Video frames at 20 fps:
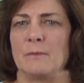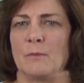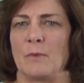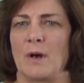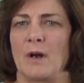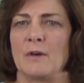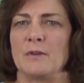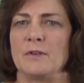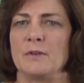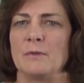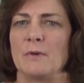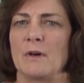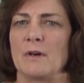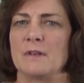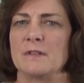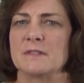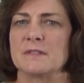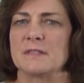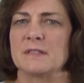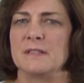While you
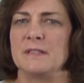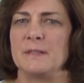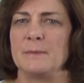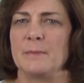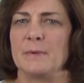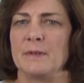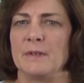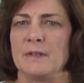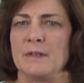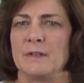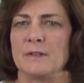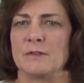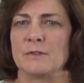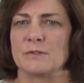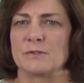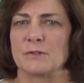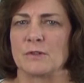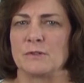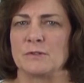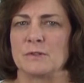are asleep, your
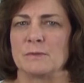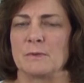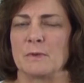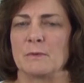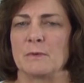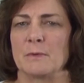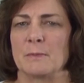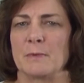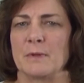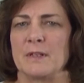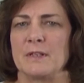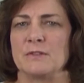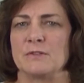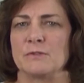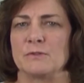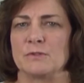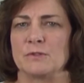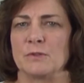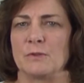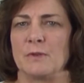surgeon will replace your
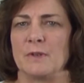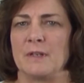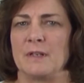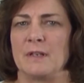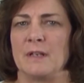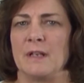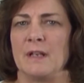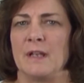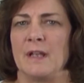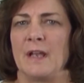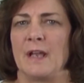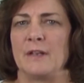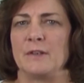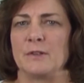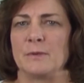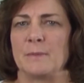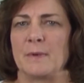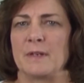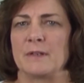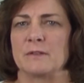joint
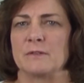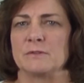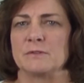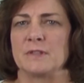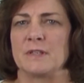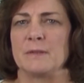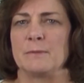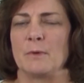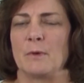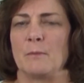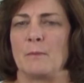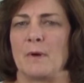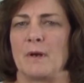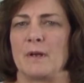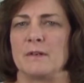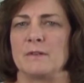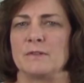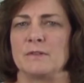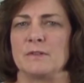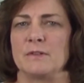and your medical team will
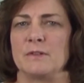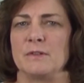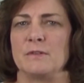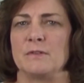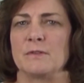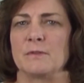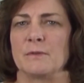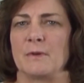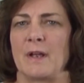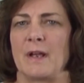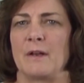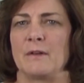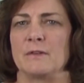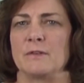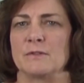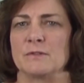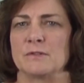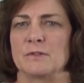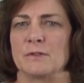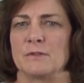monitor you throughout
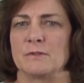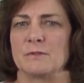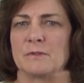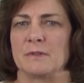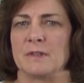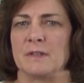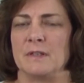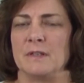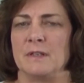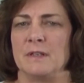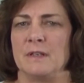your surgery.